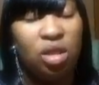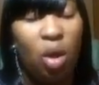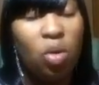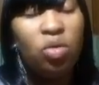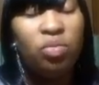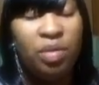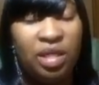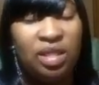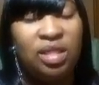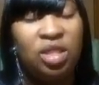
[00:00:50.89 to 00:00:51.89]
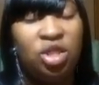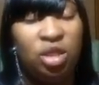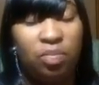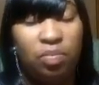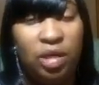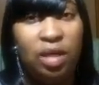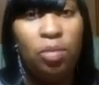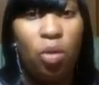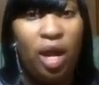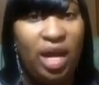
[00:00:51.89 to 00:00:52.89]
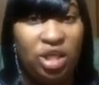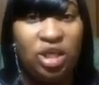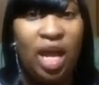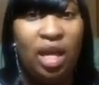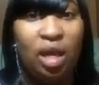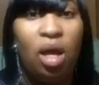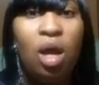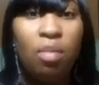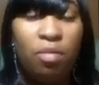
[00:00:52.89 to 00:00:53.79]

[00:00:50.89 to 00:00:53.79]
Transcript: local businesses, should be more educated